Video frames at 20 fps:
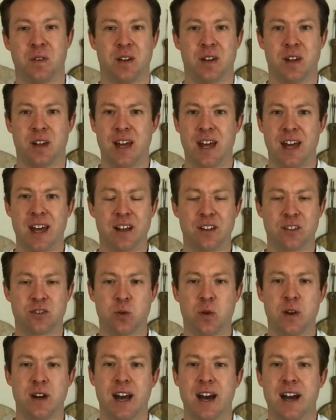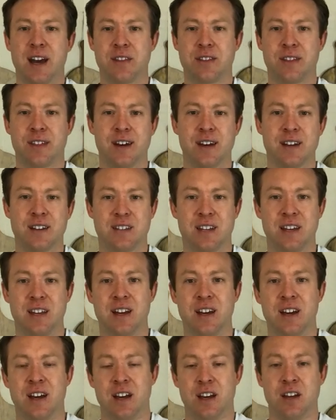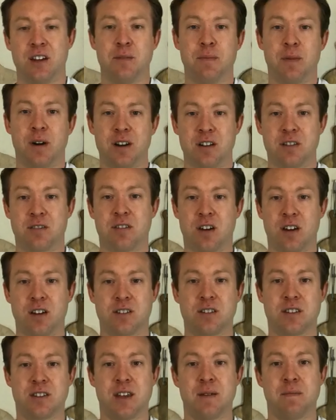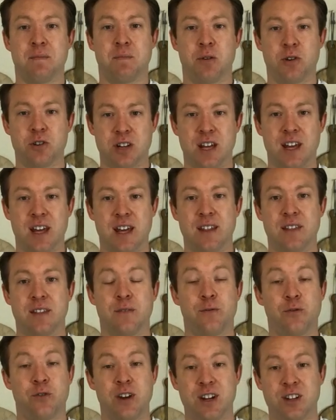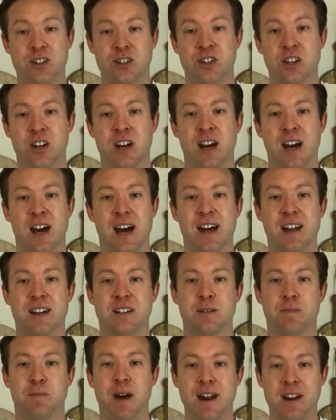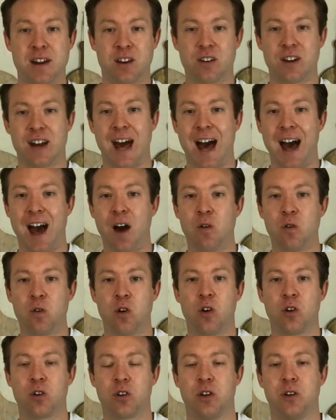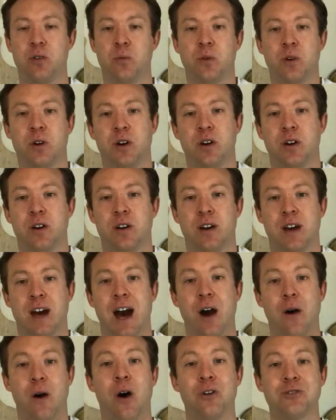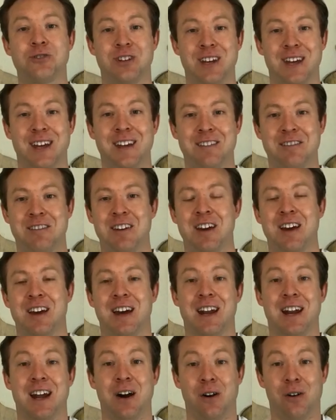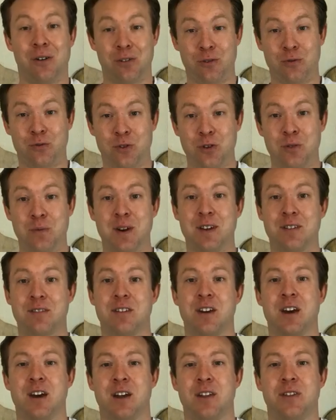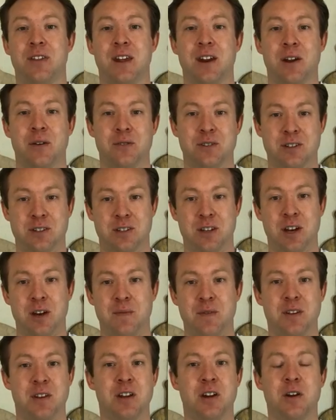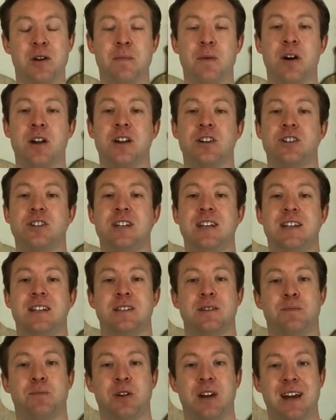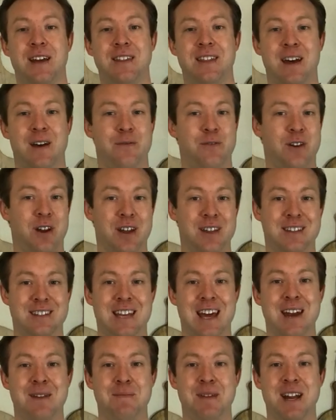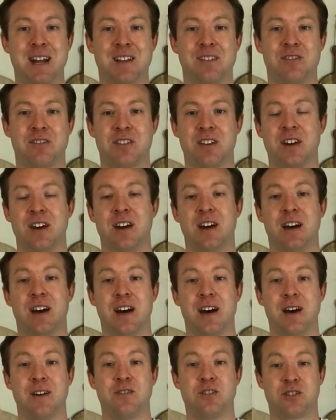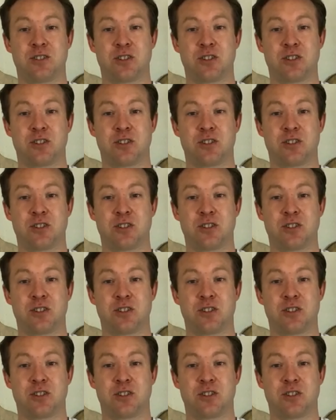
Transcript: hitting 28, 30, you might decide to then put it in the fridge, and depending on how hot it is and how hot the room is, then I would determine, you might just need to put it in there for like 10 minutes just to